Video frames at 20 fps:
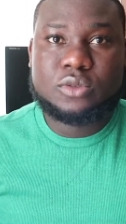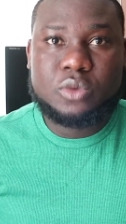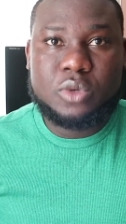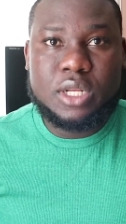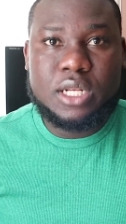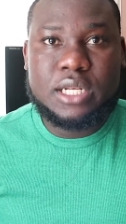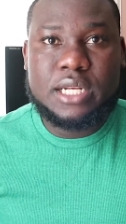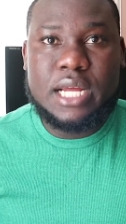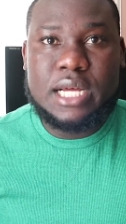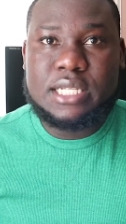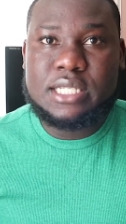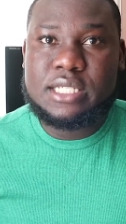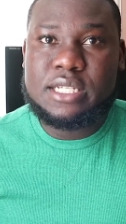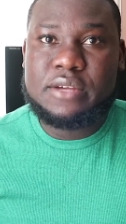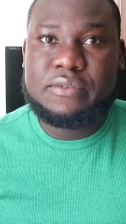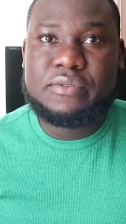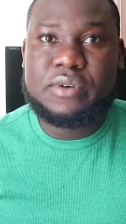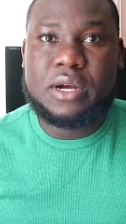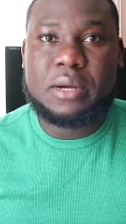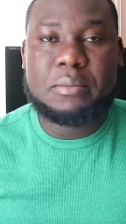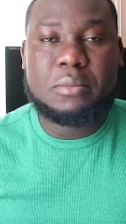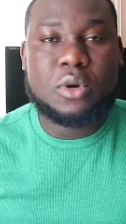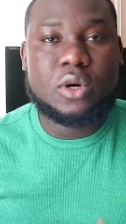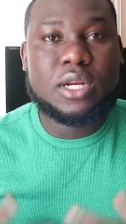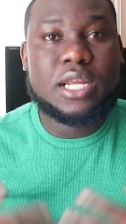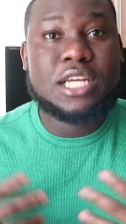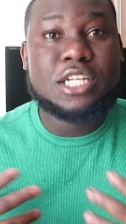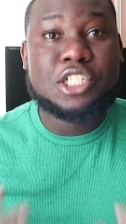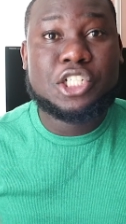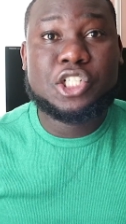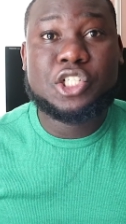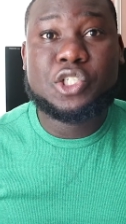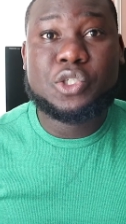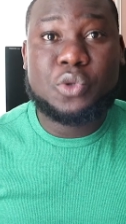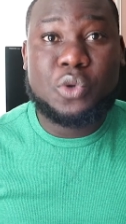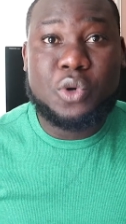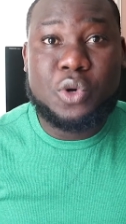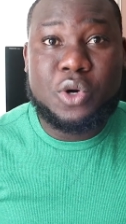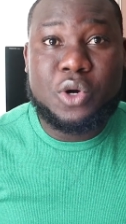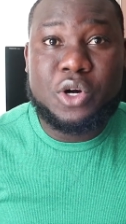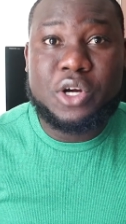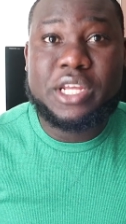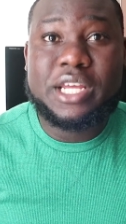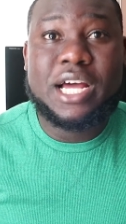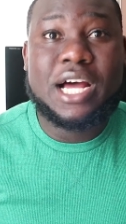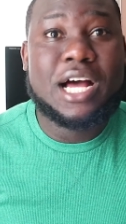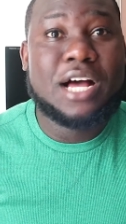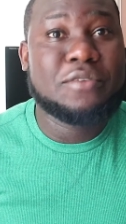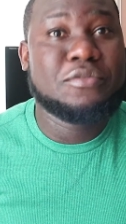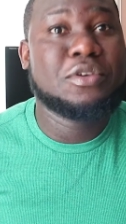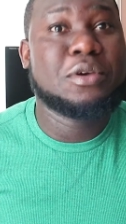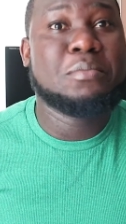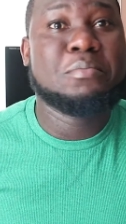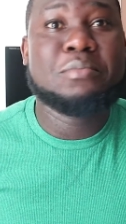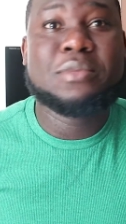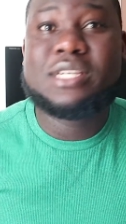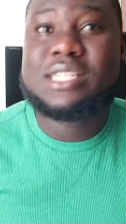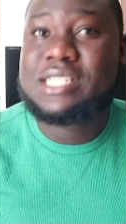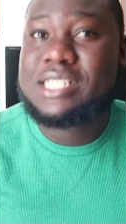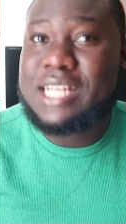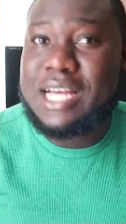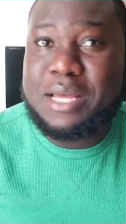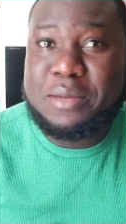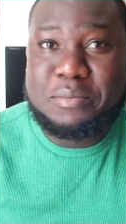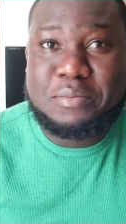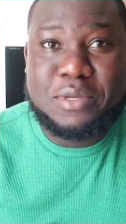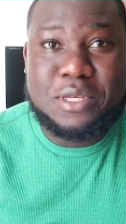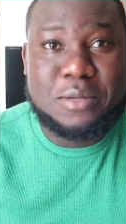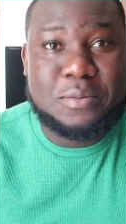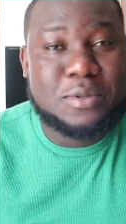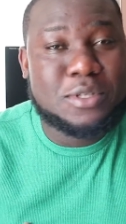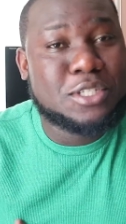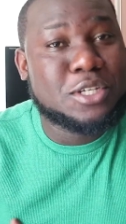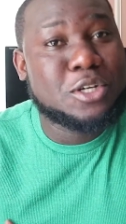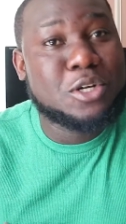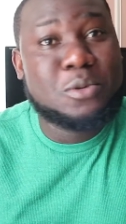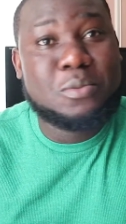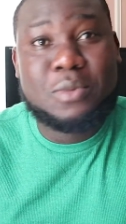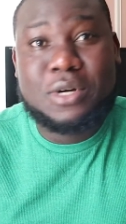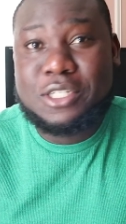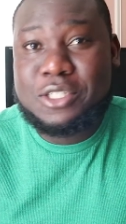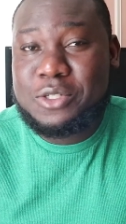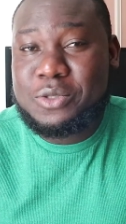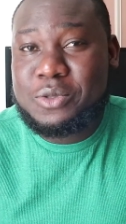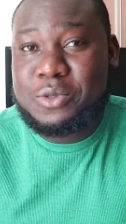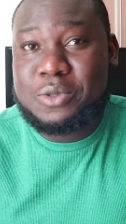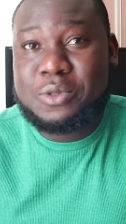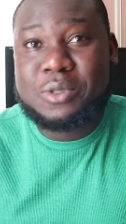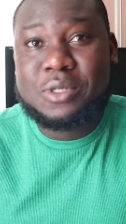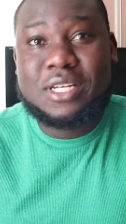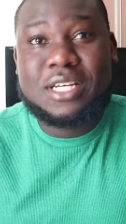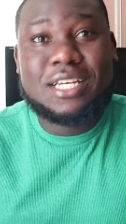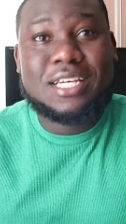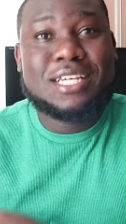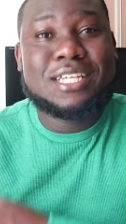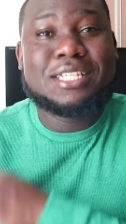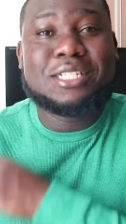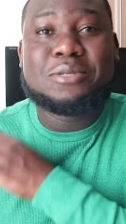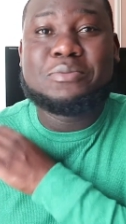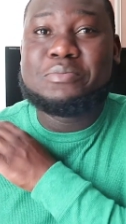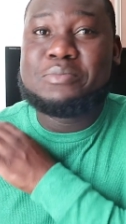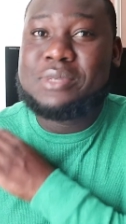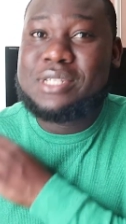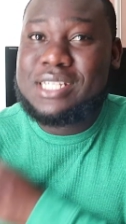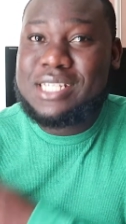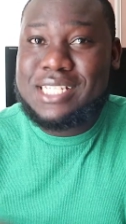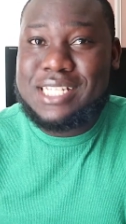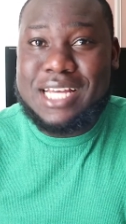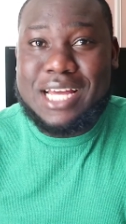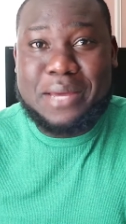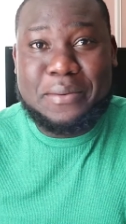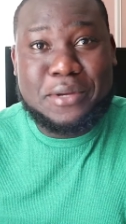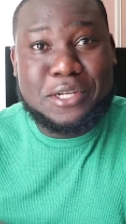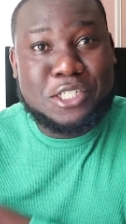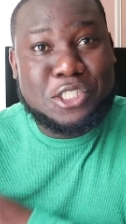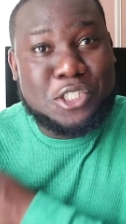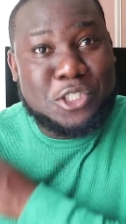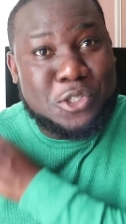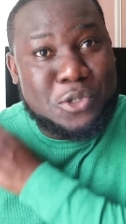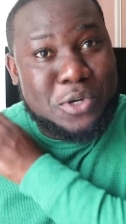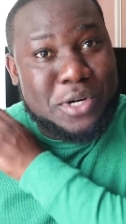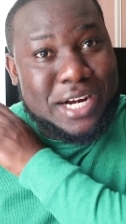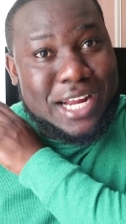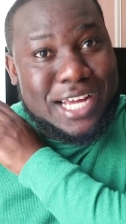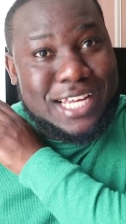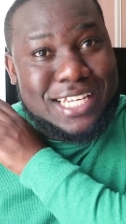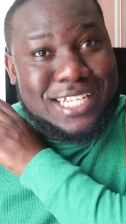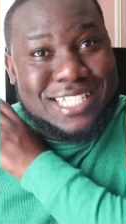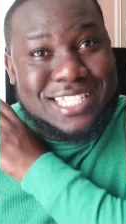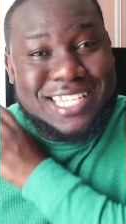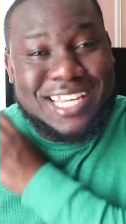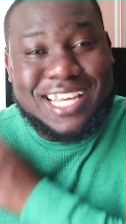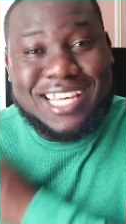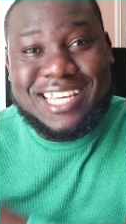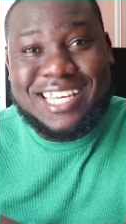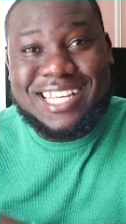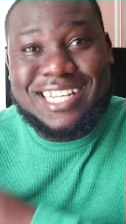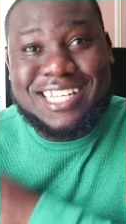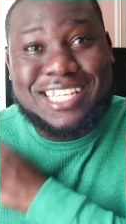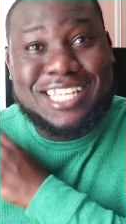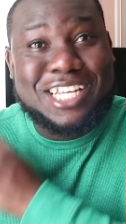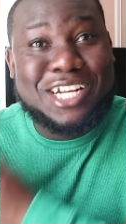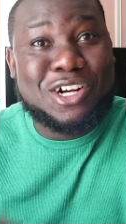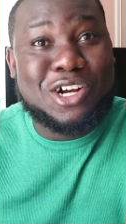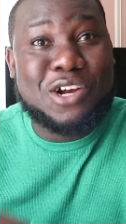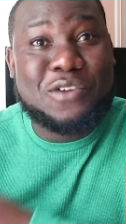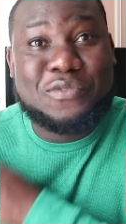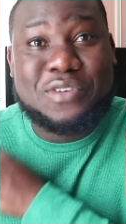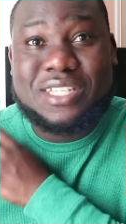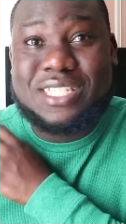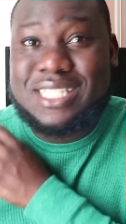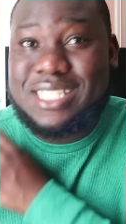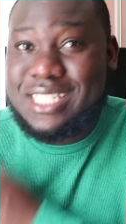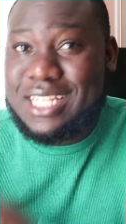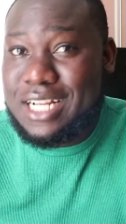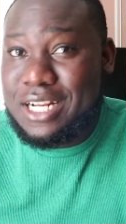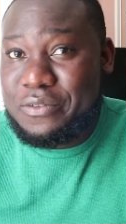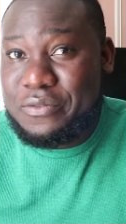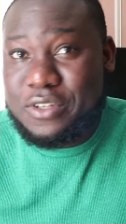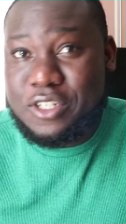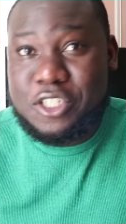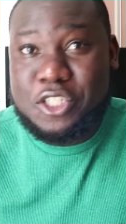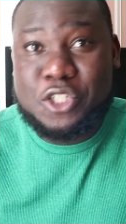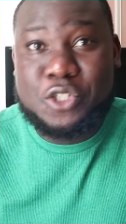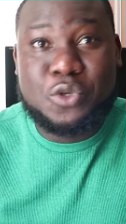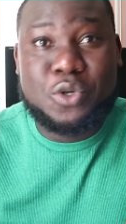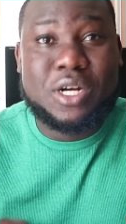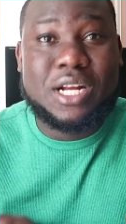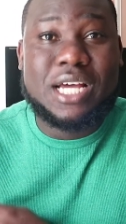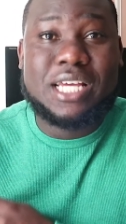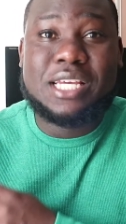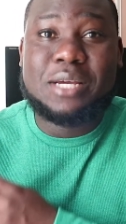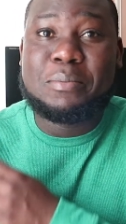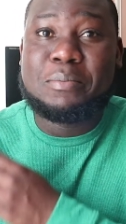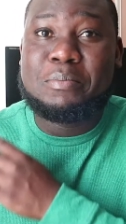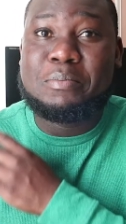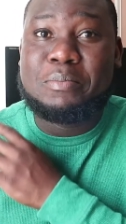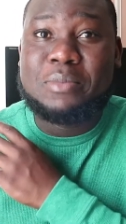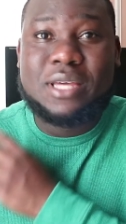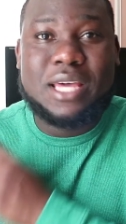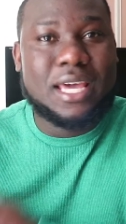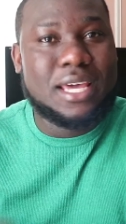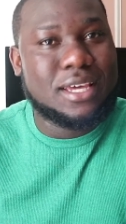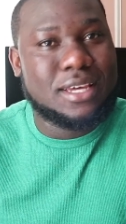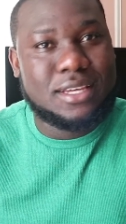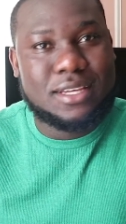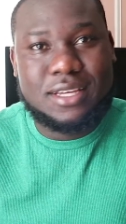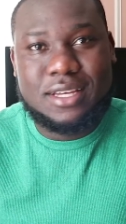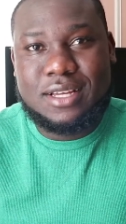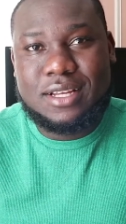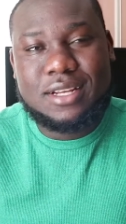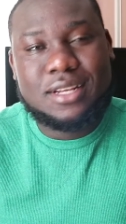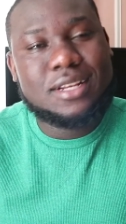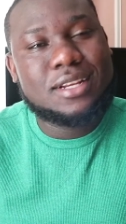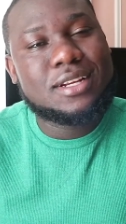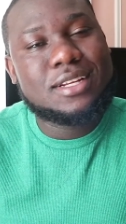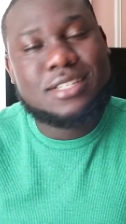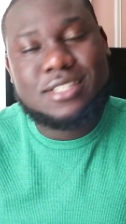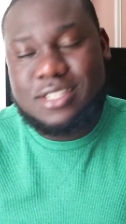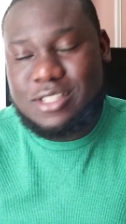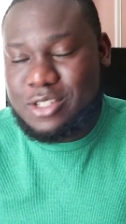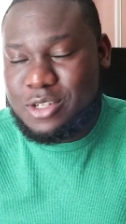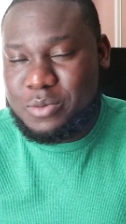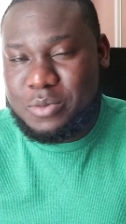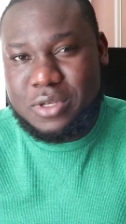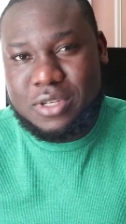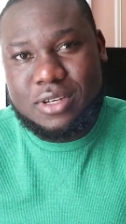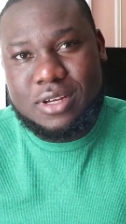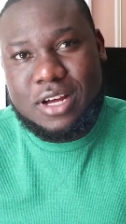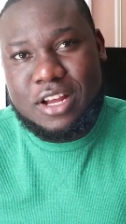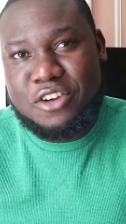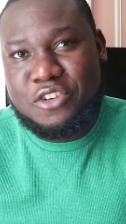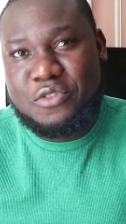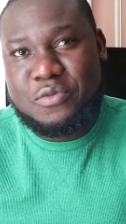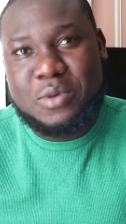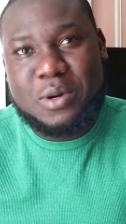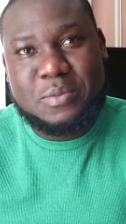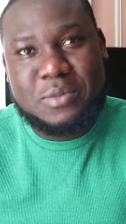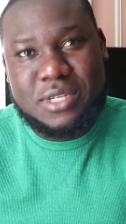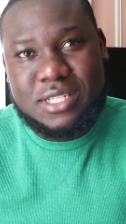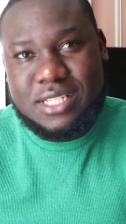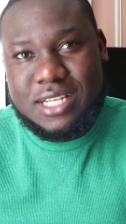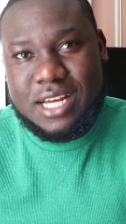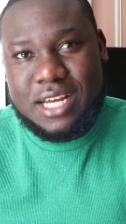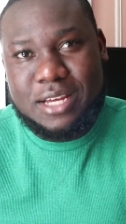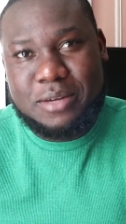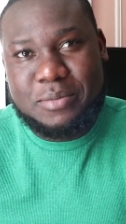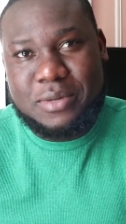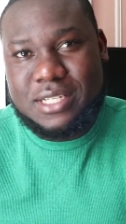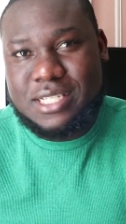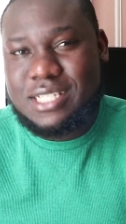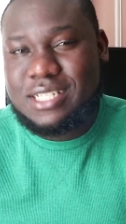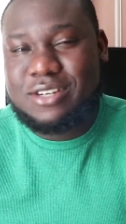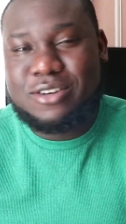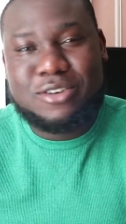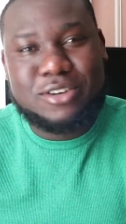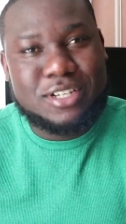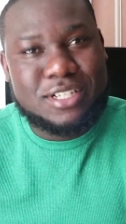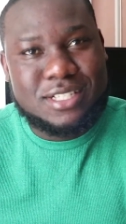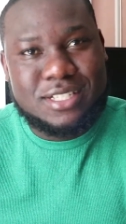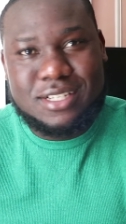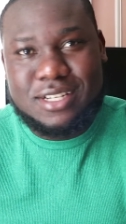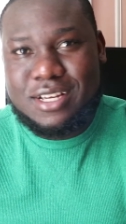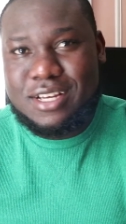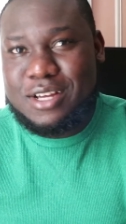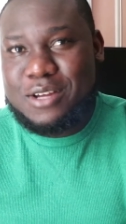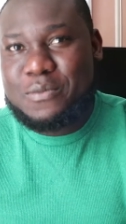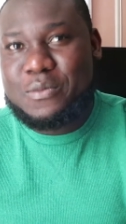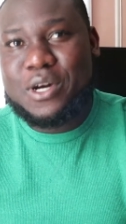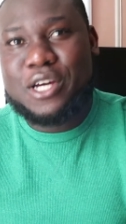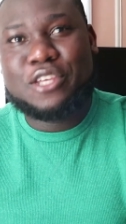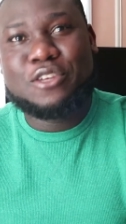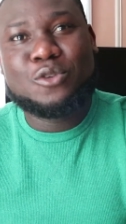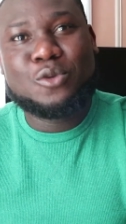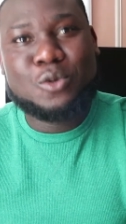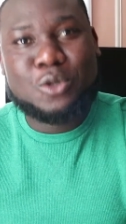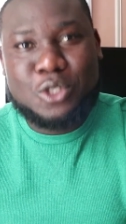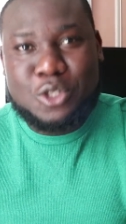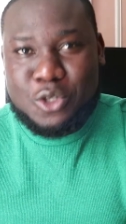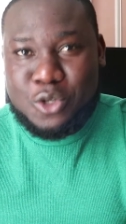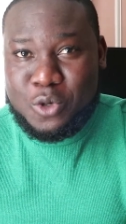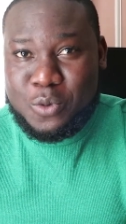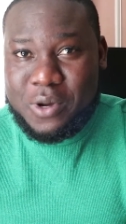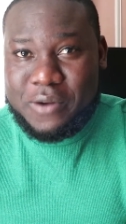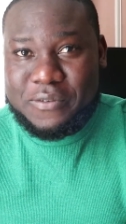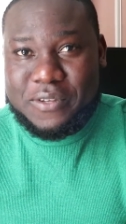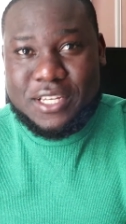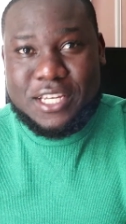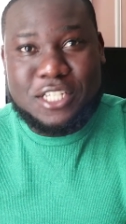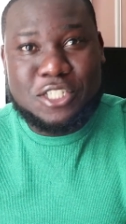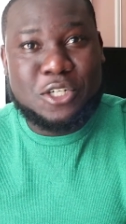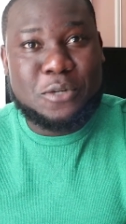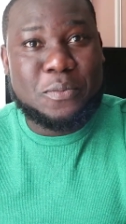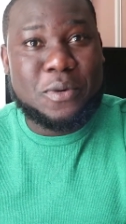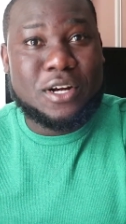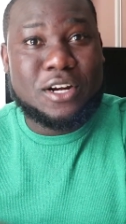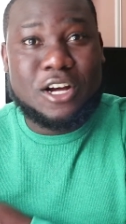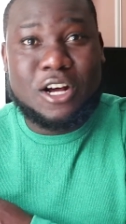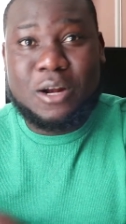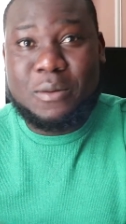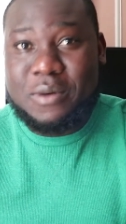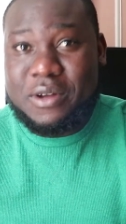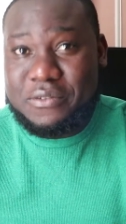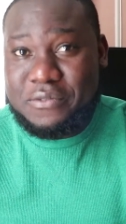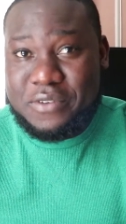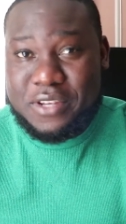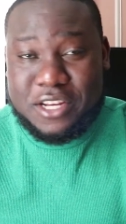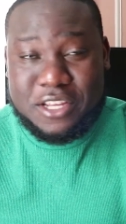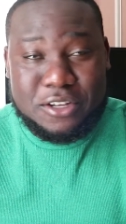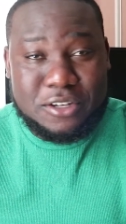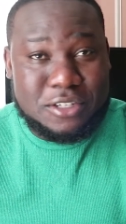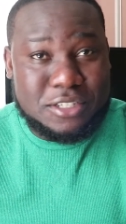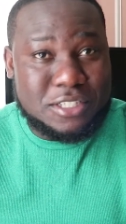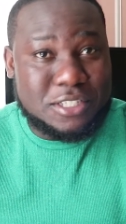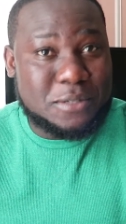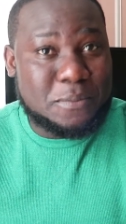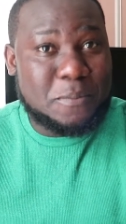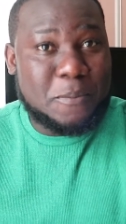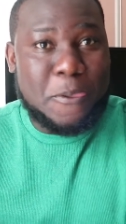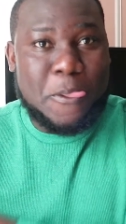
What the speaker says: well, that's different, but ensure you have your me time, people. So number 2 is me time. Ensure that you're taking care of yourself. Ensure that you, hey, listen to me, I love my me time, my series, my YouTube. I have to catch up on all my videos,